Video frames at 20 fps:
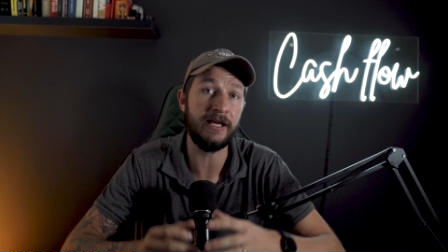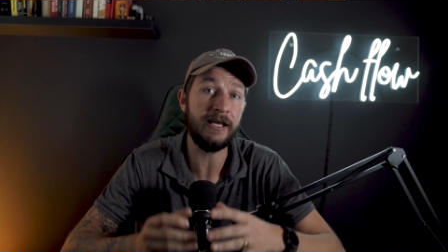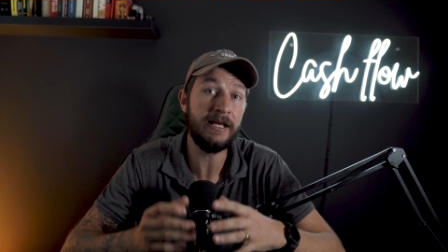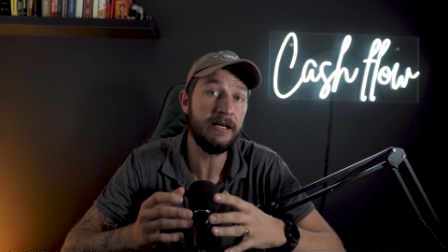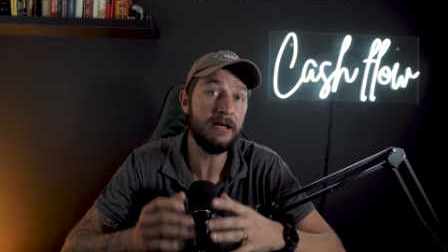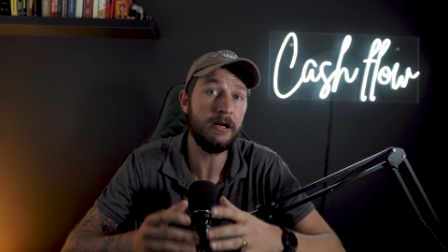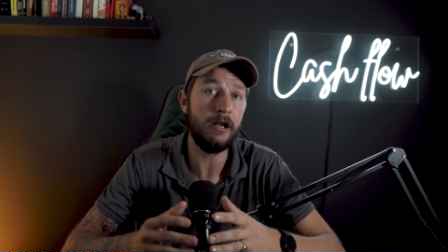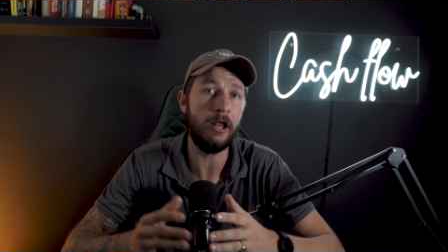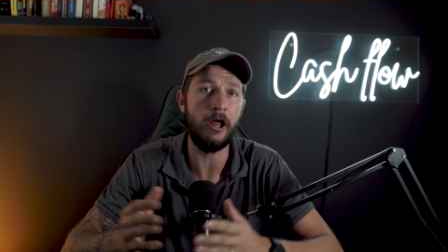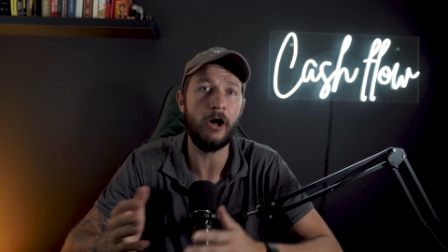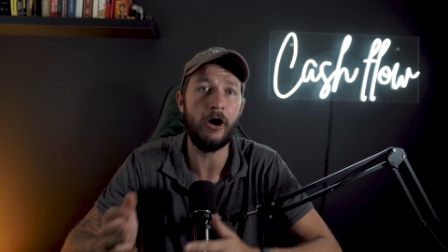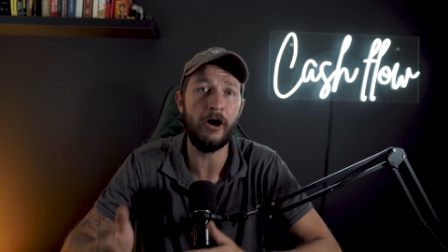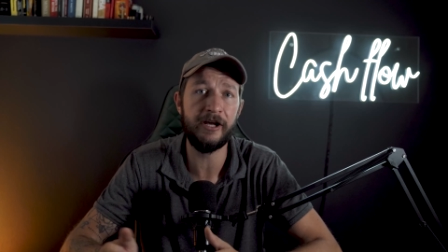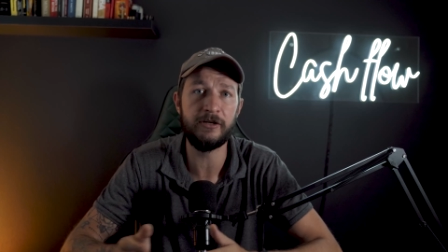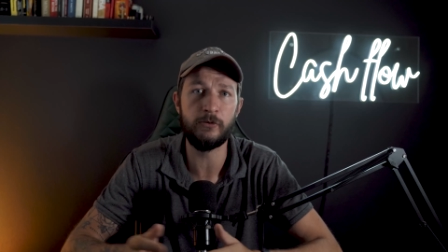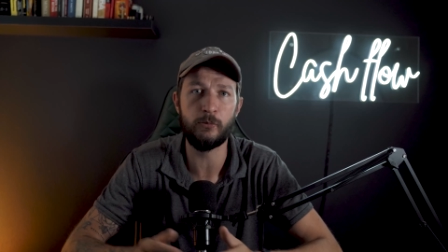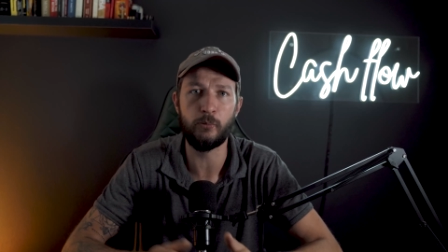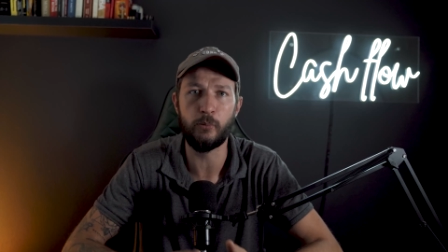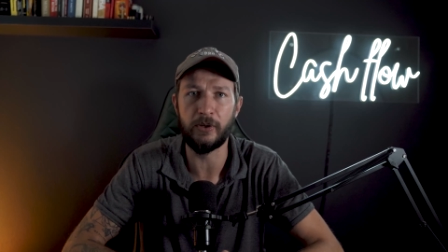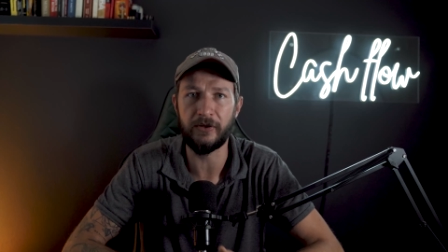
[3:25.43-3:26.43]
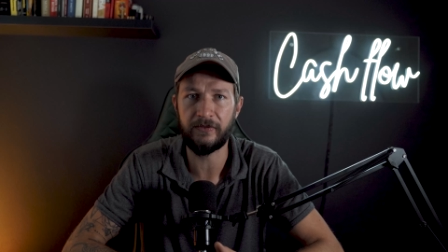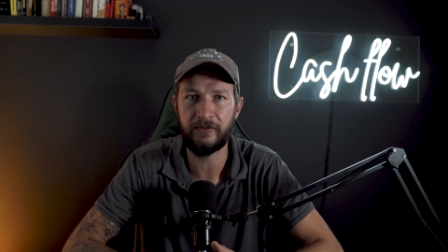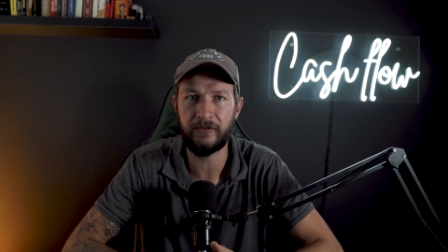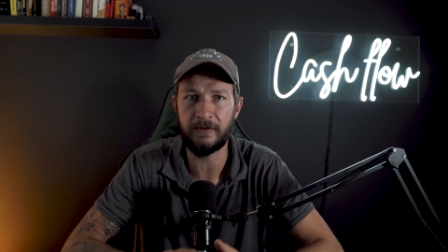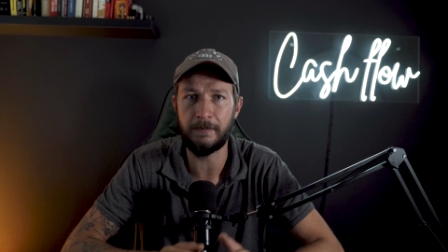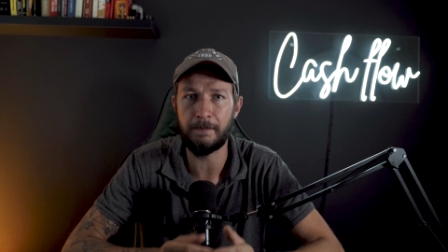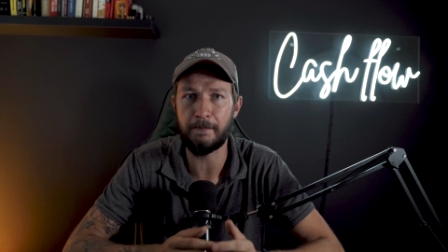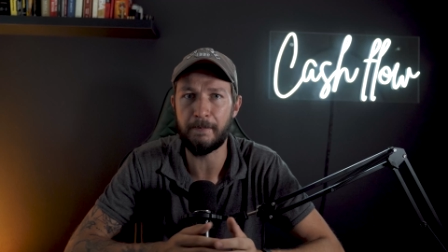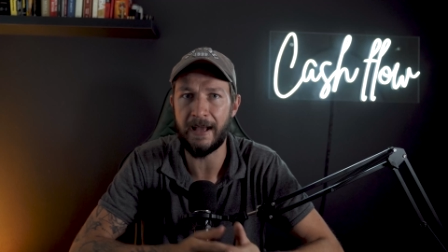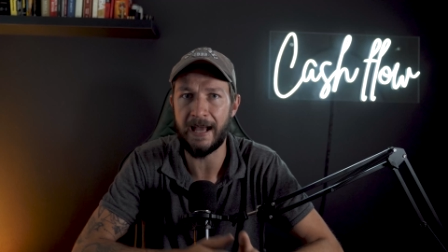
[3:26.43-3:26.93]
in line with
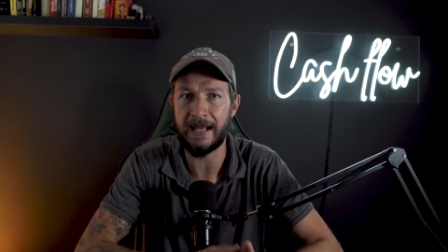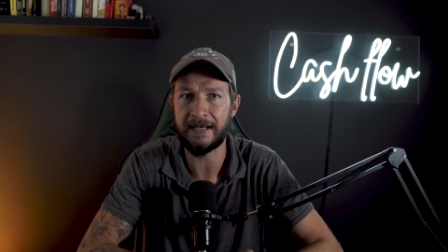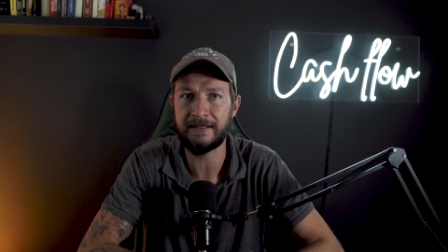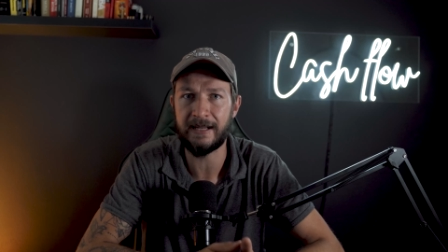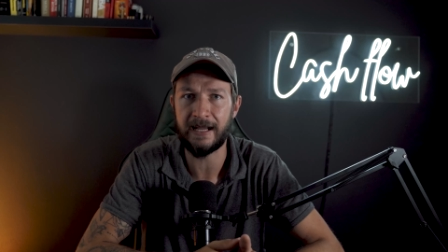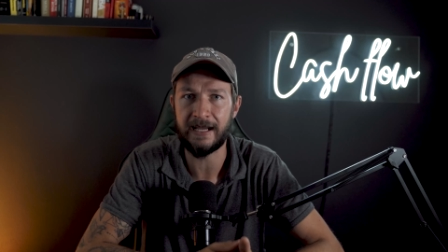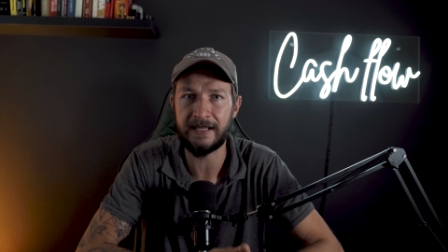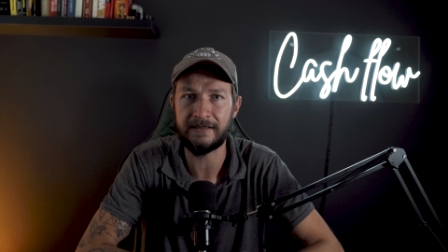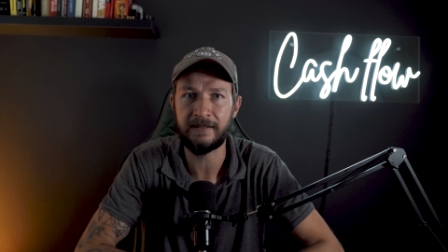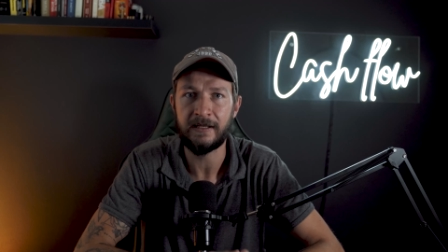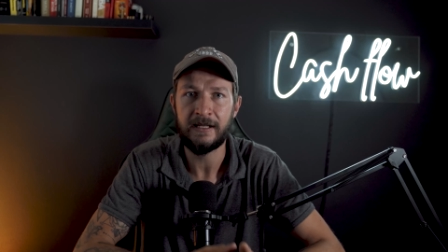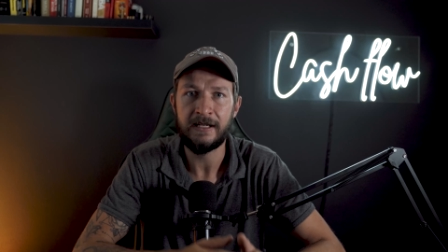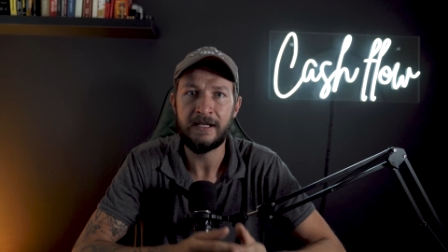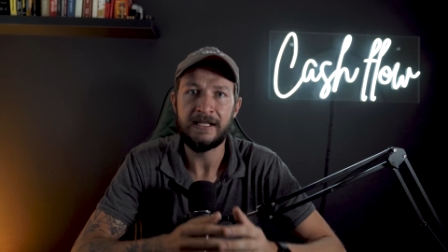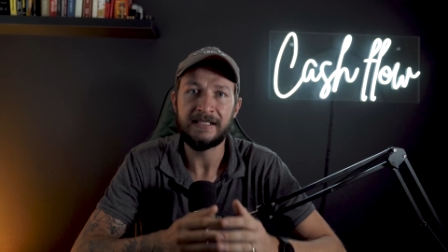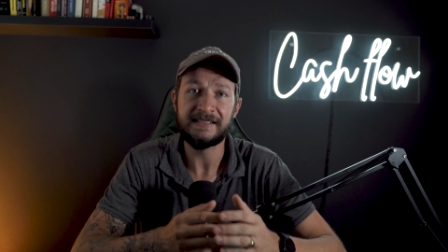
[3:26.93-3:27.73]
the mandate